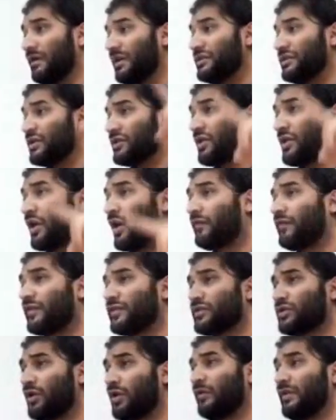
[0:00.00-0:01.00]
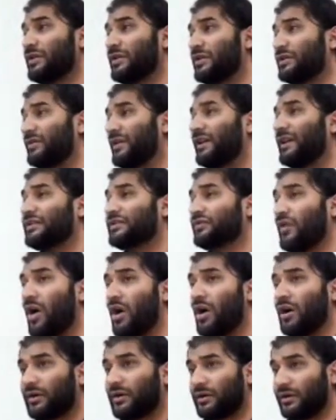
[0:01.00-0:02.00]
When you know for sure what you're doing is
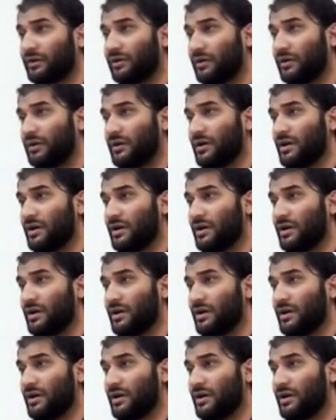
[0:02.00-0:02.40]
wrong.